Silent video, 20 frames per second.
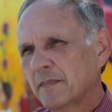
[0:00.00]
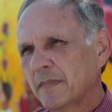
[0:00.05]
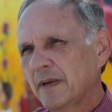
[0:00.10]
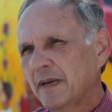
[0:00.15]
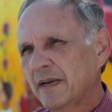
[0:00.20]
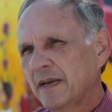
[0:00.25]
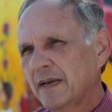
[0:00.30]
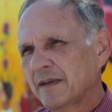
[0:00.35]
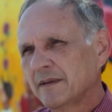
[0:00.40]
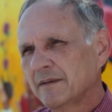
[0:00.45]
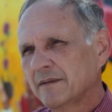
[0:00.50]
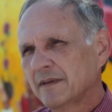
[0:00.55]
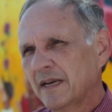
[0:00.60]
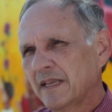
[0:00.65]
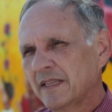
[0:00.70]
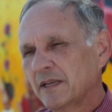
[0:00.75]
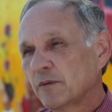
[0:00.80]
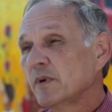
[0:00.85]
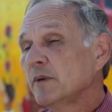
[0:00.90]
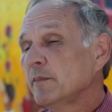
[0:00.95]
and
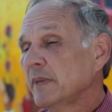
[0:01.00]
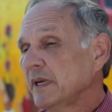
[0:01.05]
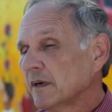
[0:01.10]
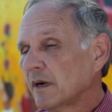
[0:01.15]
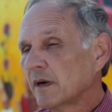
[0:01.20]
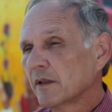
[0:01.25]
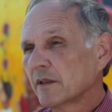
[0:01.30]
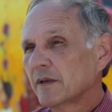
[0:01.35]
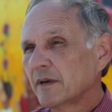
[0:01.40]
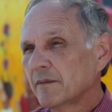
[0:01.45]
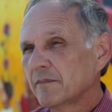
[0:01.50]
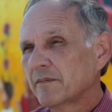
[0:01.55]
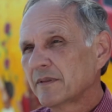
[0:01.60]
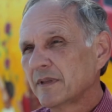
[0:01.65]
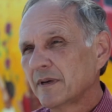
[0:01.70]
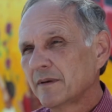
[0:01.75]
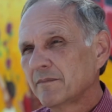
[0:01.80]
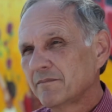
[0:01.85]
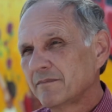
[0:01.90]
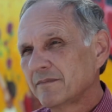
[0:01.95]
that we meet all
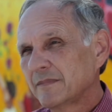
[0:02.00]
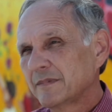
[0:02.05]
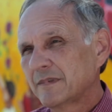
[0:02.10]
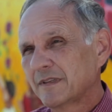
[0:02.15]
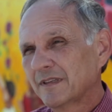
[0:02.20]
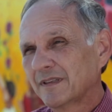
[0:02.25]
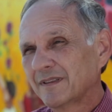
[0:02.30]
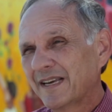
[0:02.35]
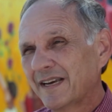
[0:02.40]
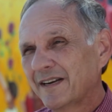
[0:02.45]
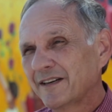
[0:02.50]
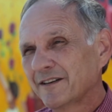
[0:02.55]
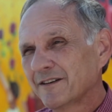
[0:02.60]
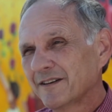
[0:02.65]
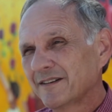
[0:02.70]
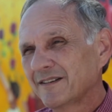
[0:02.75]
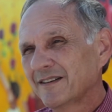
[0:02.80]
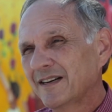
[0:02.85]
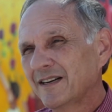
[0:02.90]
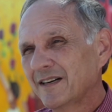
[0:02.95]
the letter
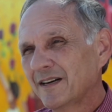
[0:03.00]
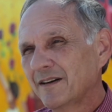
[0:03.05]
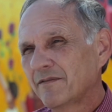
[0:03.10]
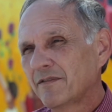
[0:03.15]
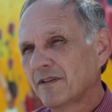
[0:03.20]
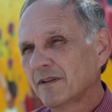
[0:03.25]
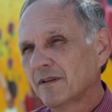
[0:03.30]
of the